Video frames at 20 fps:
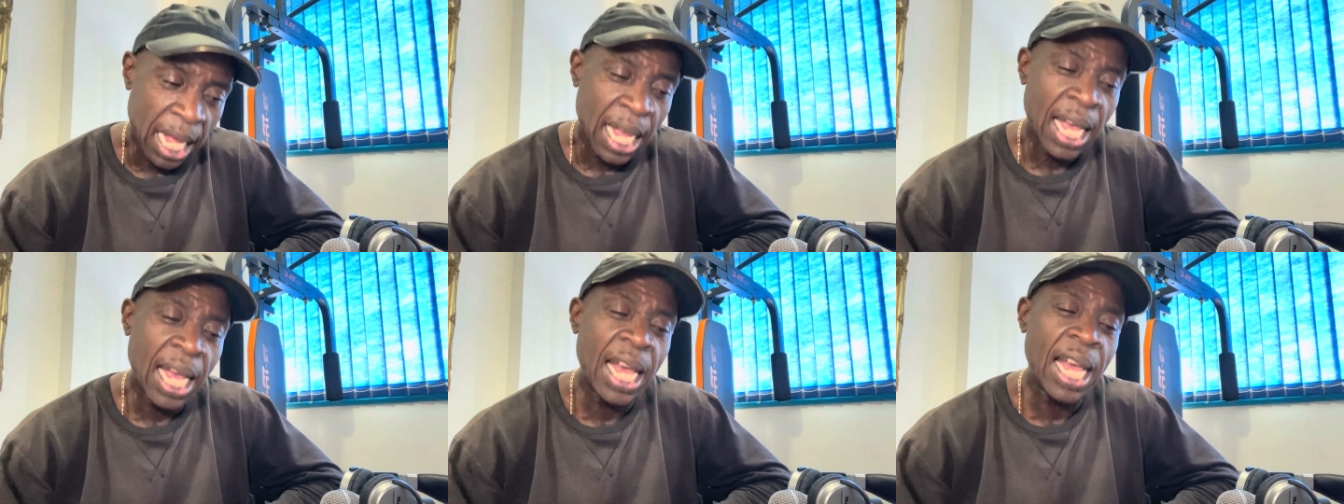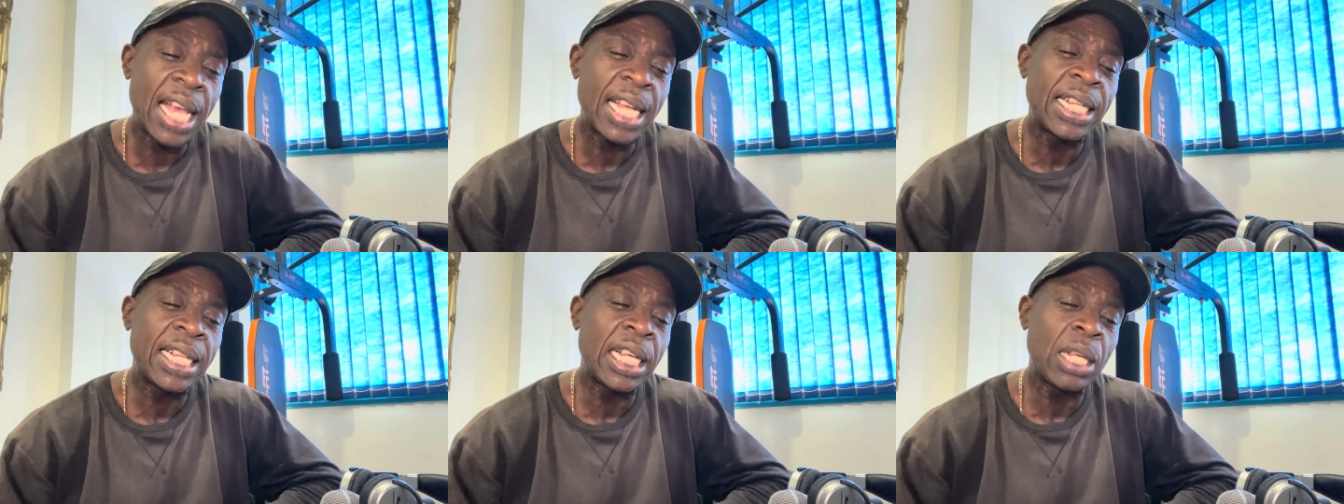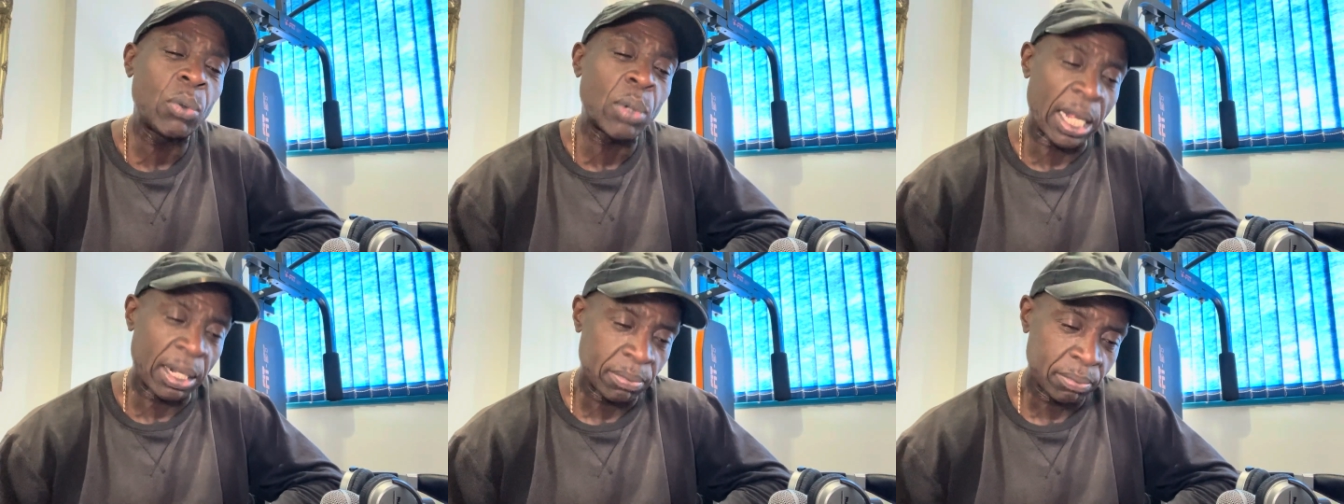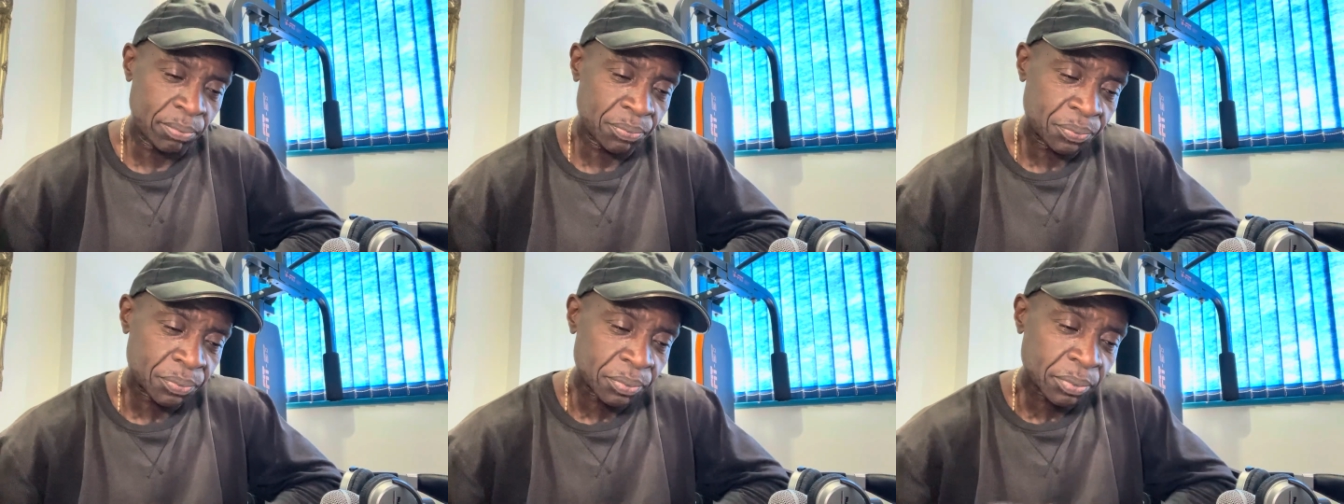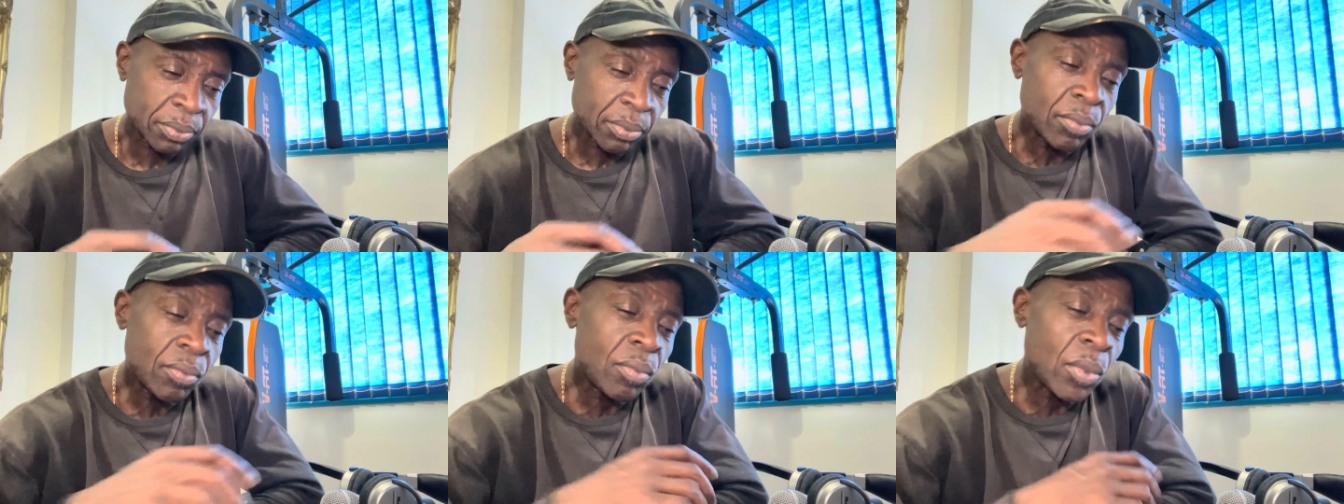Anyway,
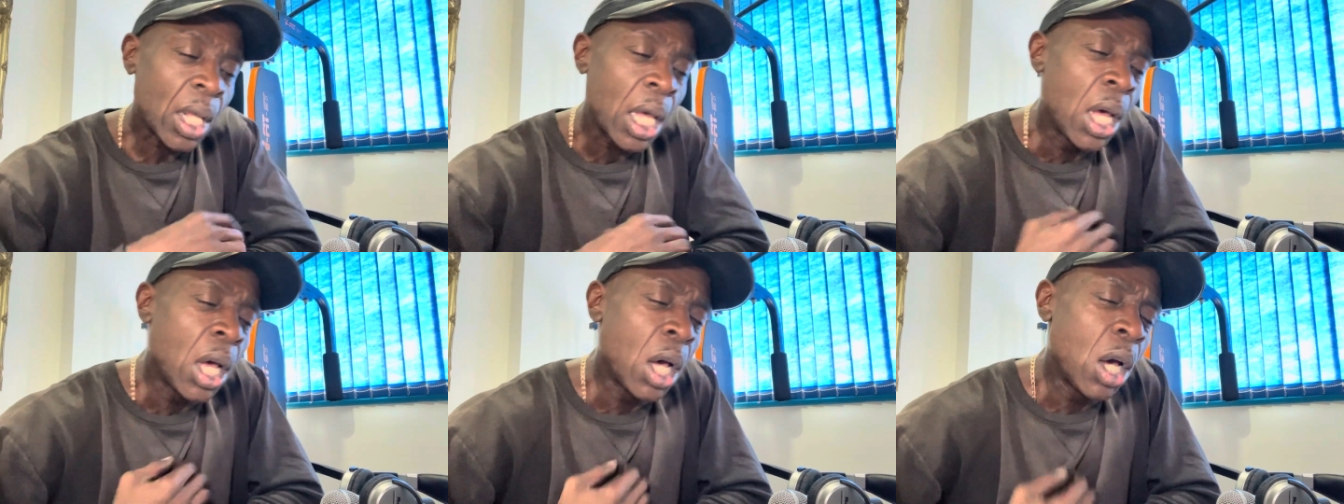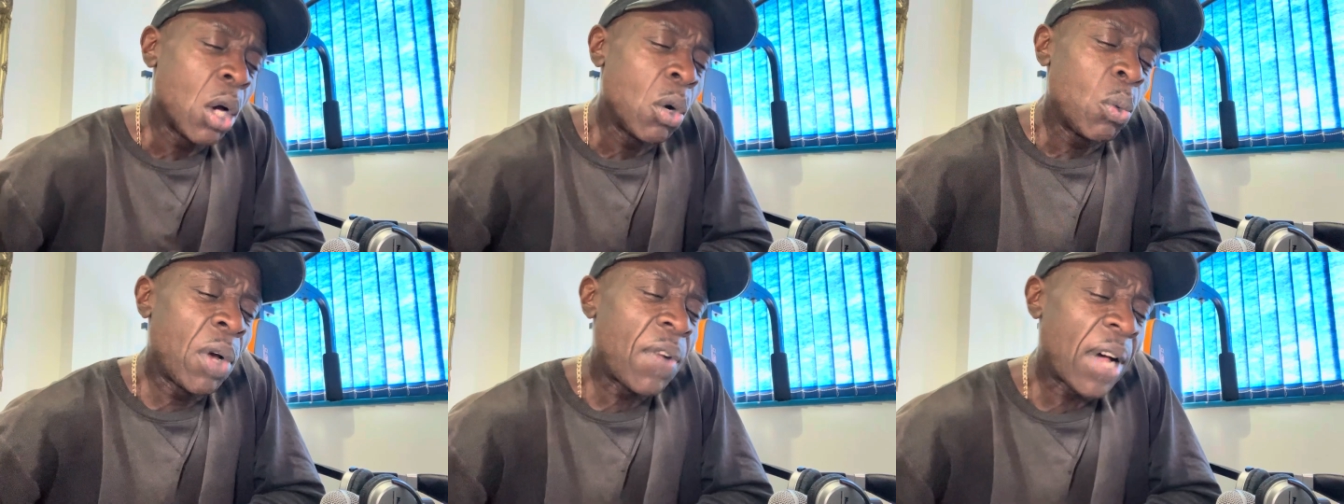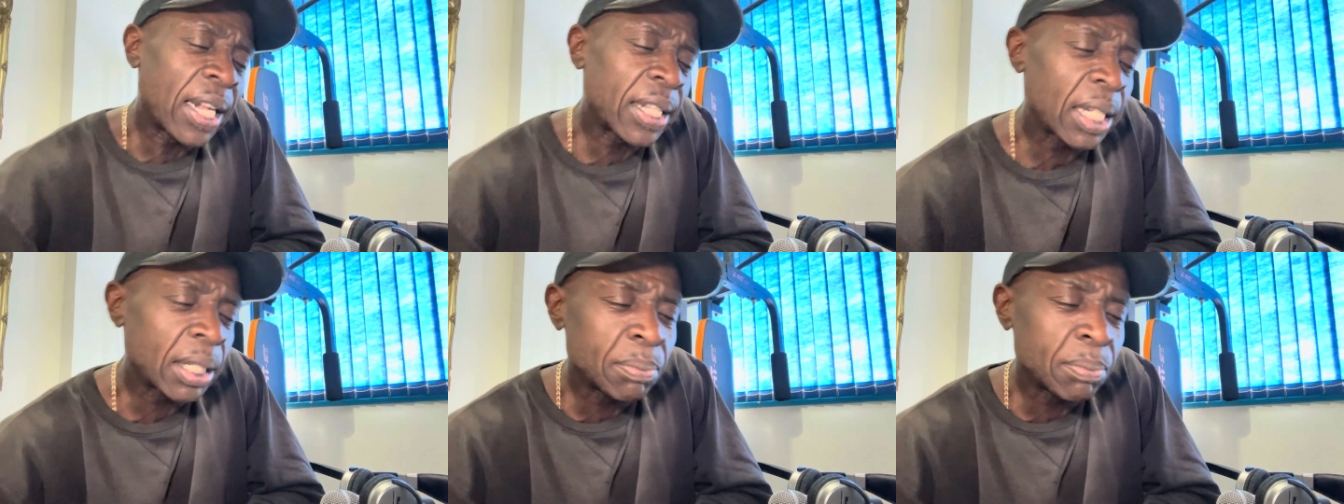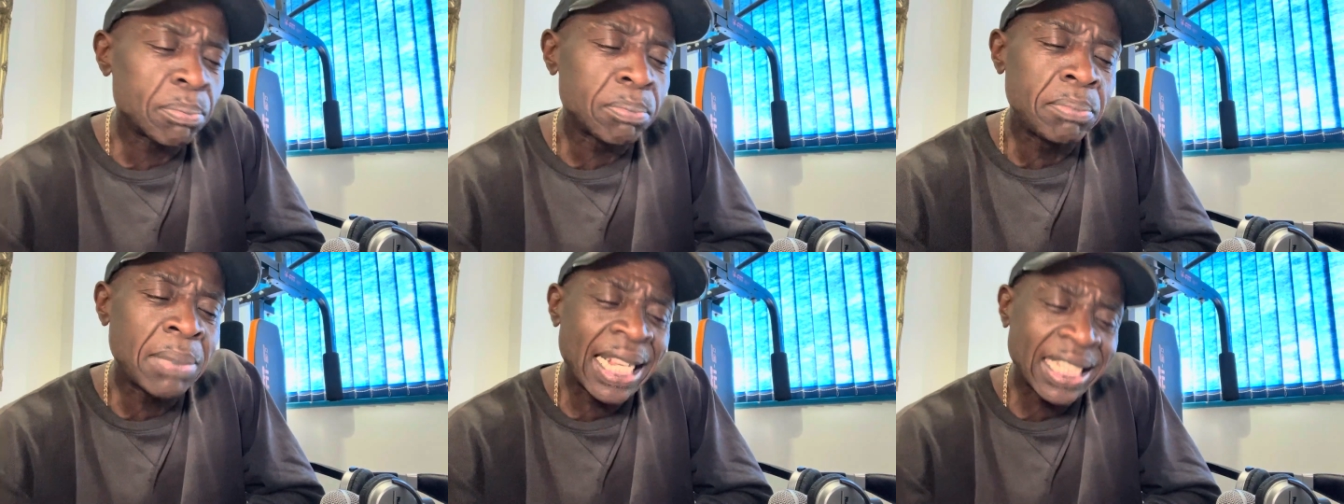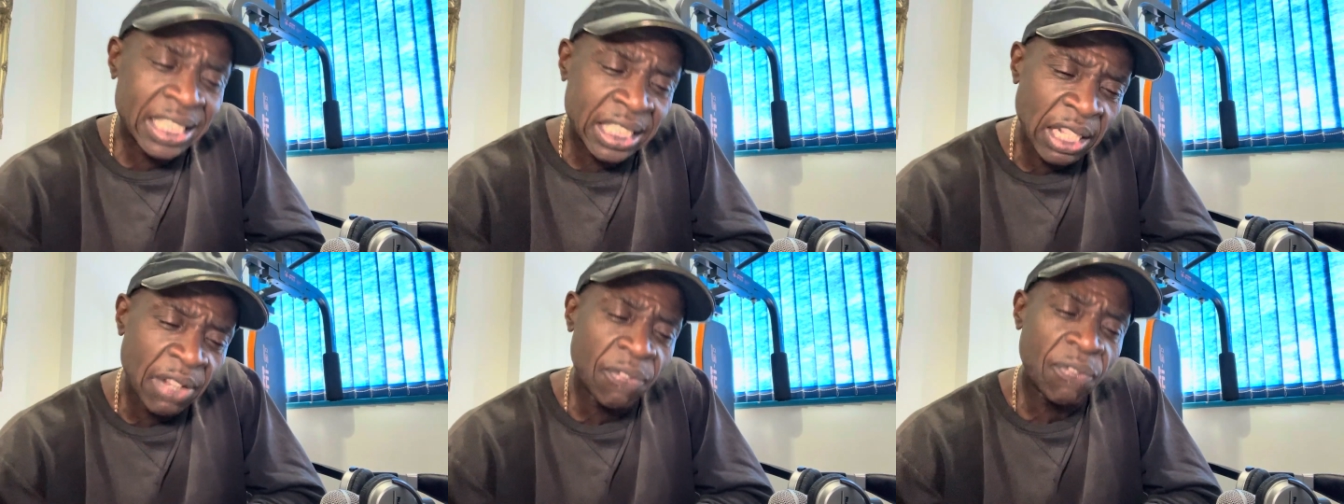we've had
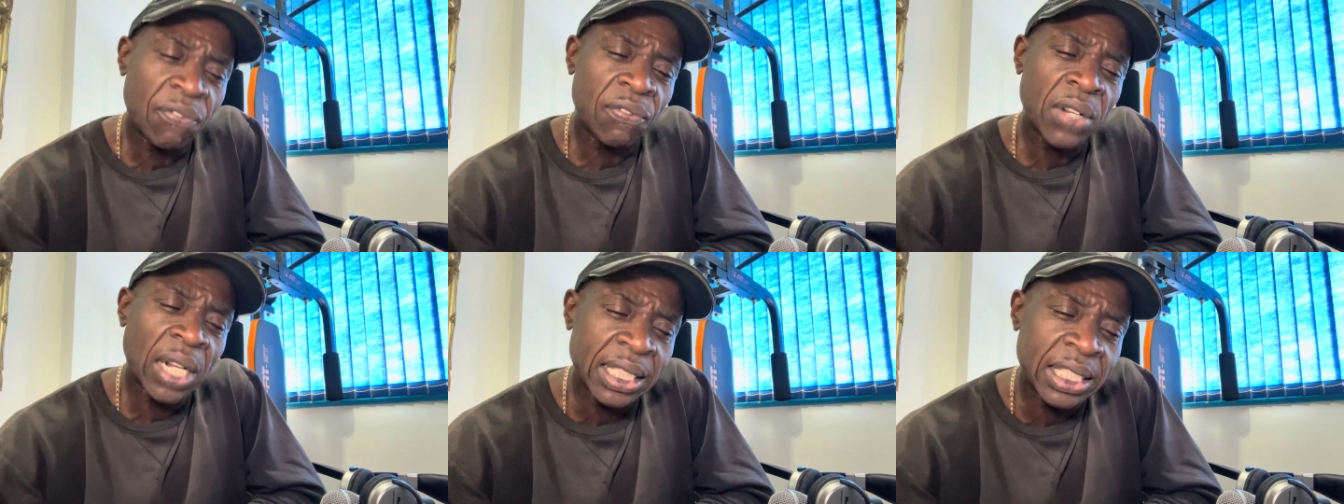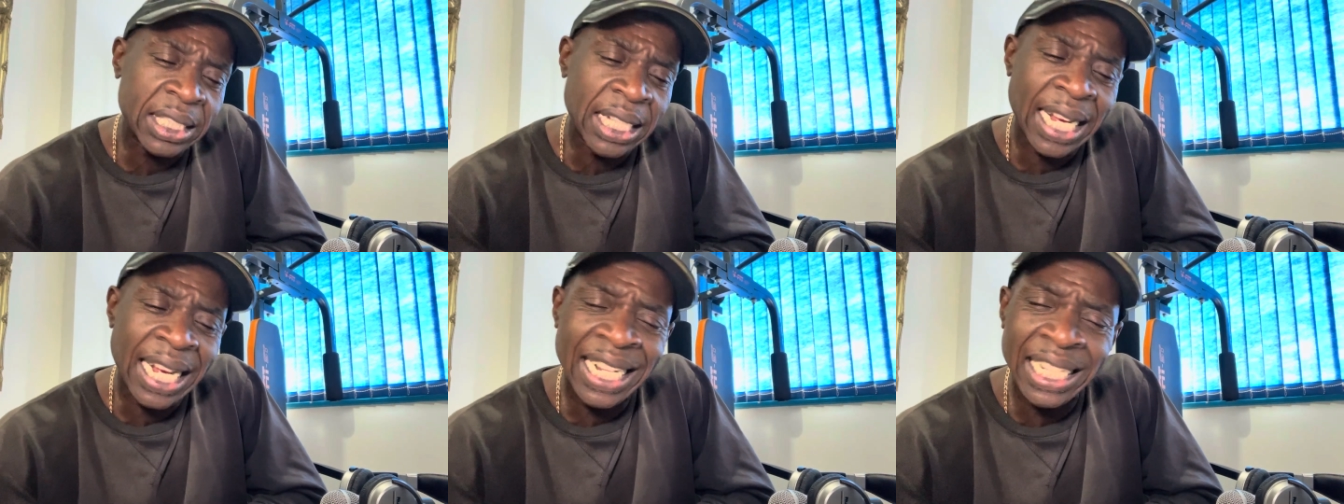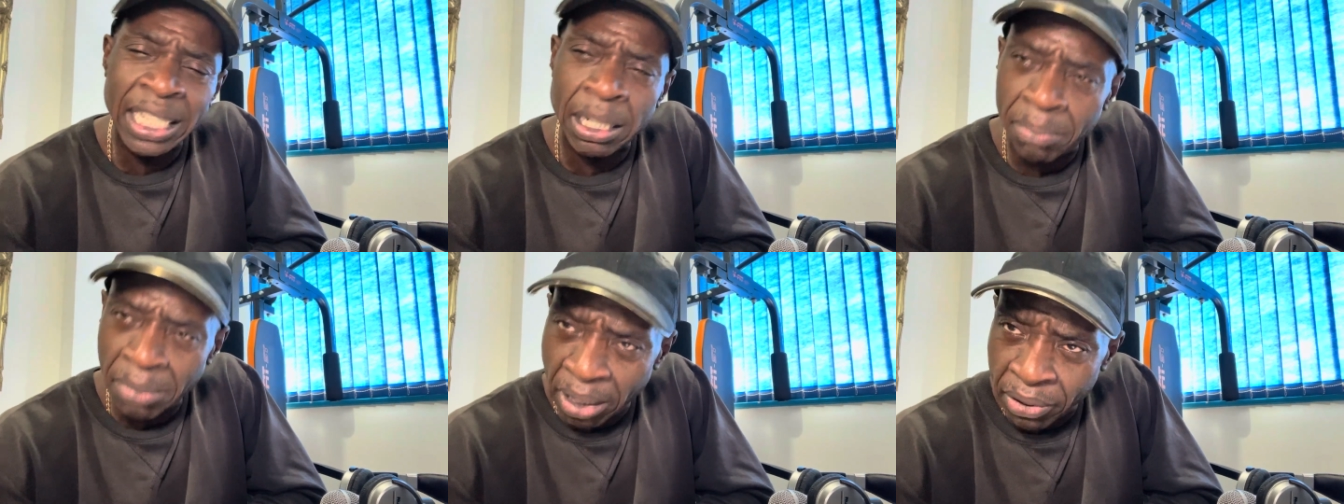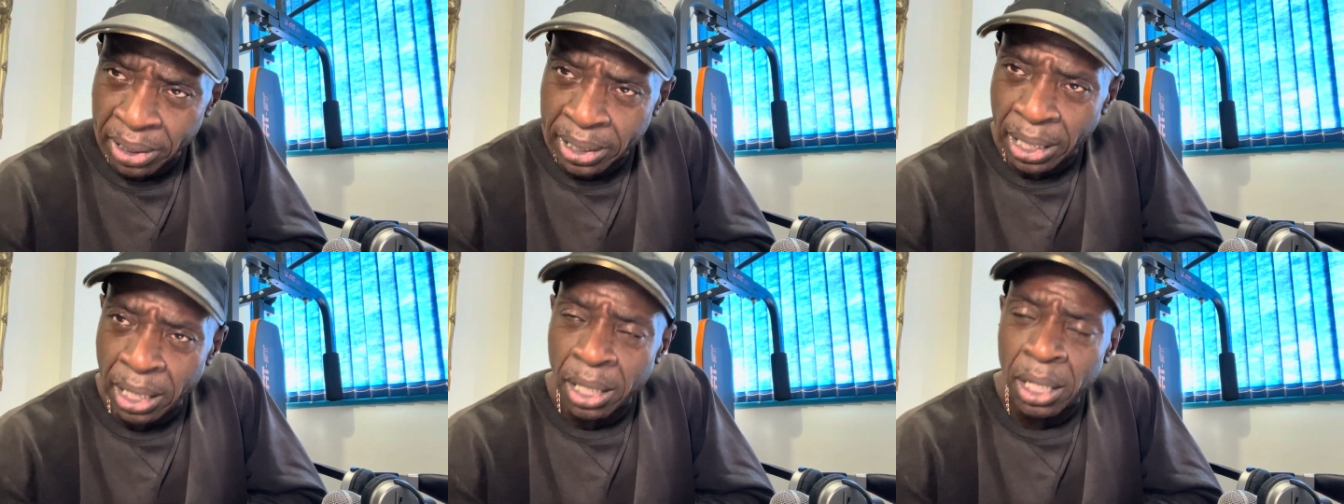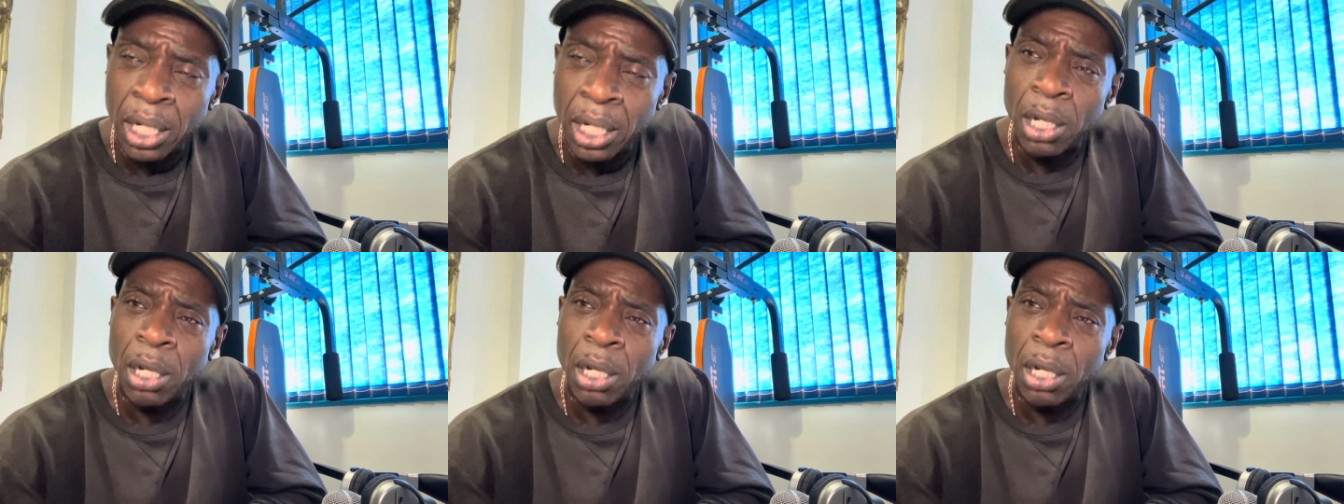massive floods yet in America.